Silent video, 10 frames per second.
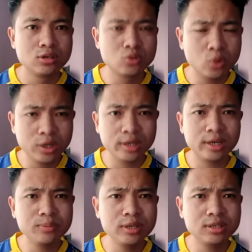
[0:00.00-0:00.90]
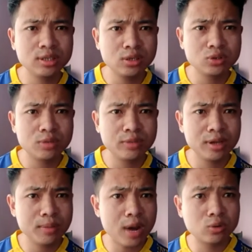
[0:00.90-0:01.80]
Solid, let me tell you
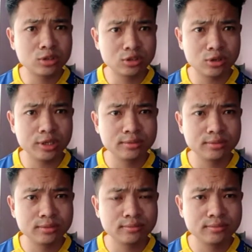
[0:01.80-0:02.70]
something about solid,